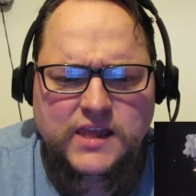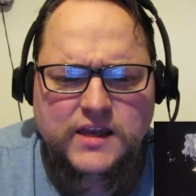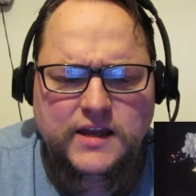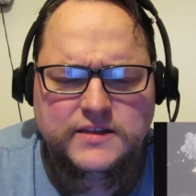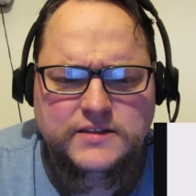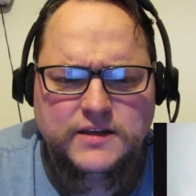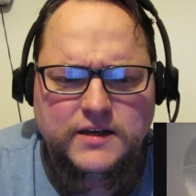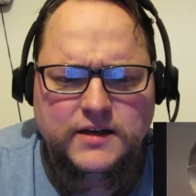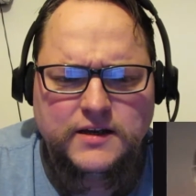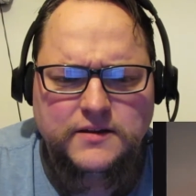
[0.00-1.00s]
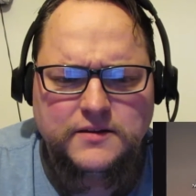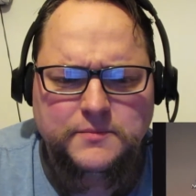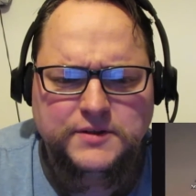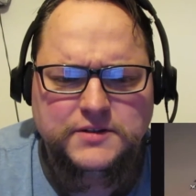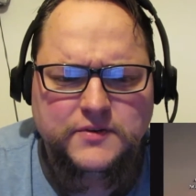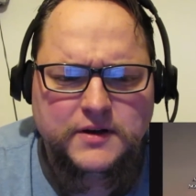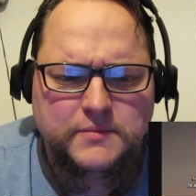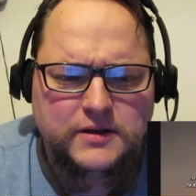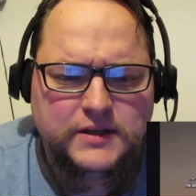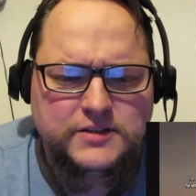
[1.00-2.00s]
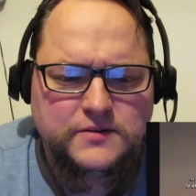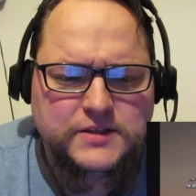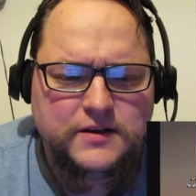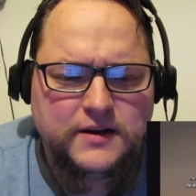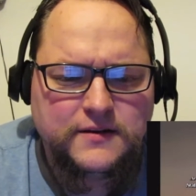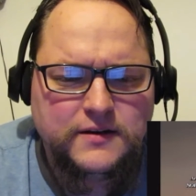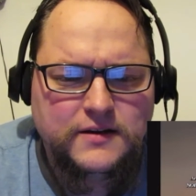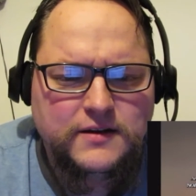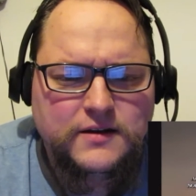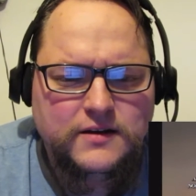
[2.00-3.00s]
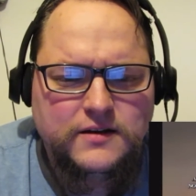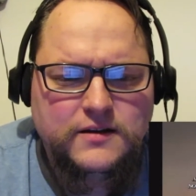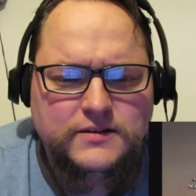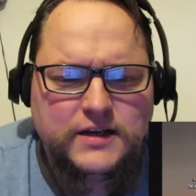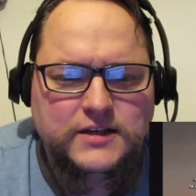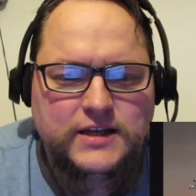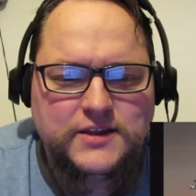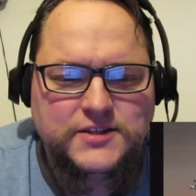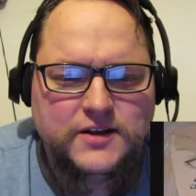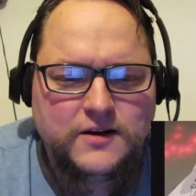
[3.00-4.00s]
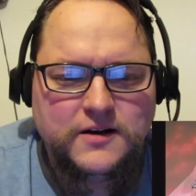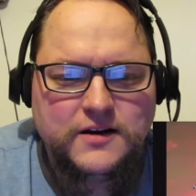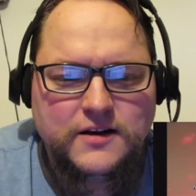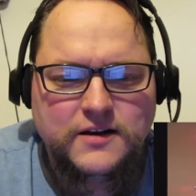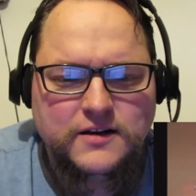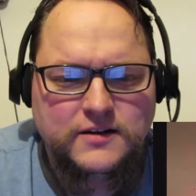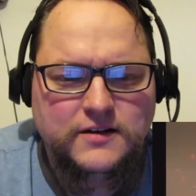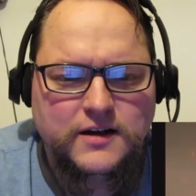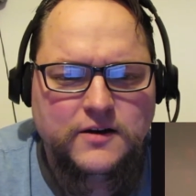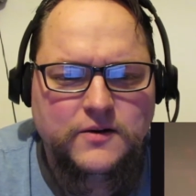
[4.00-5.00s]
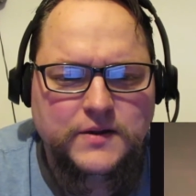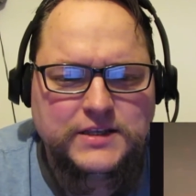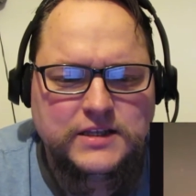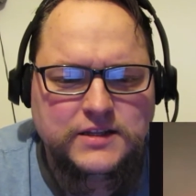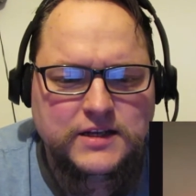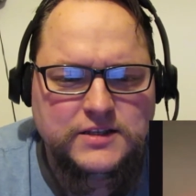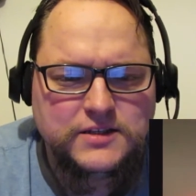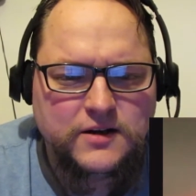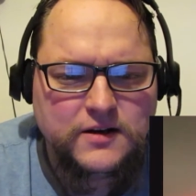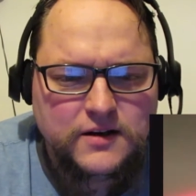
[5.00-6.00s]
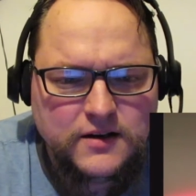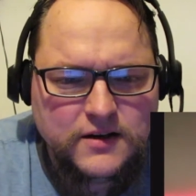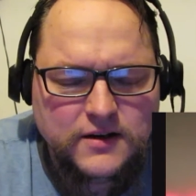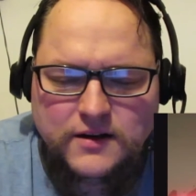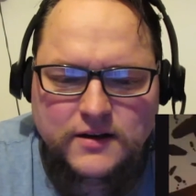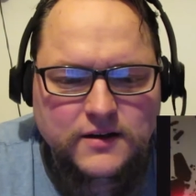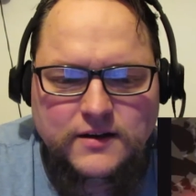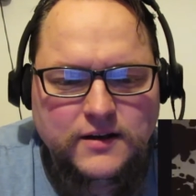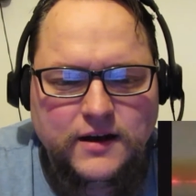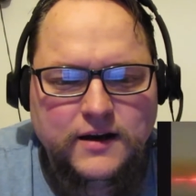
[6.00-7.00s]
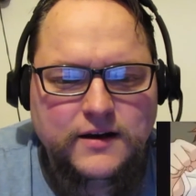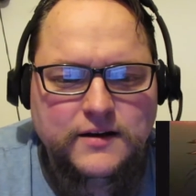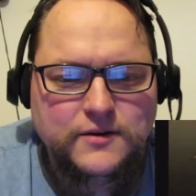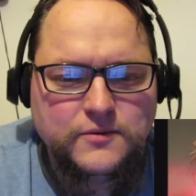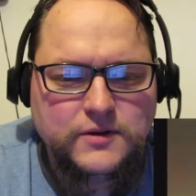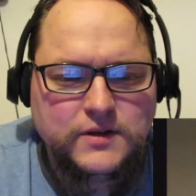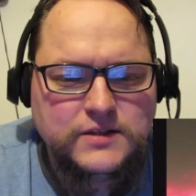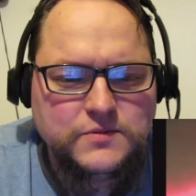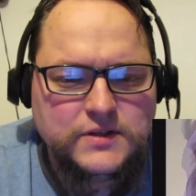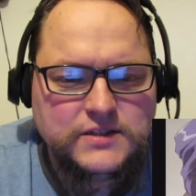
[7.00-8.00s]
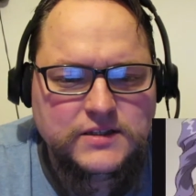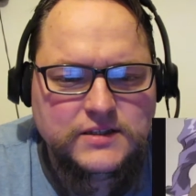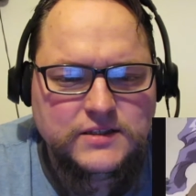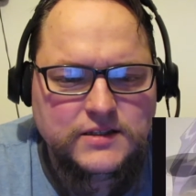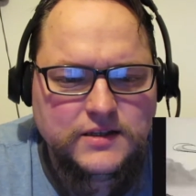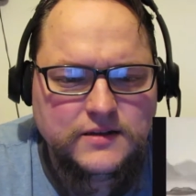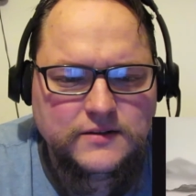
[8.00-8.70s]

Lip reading: It has the music very Middle Eastern sounding. Is that a Death Star? No, that's not the Death Star. Oh goodness, what is this?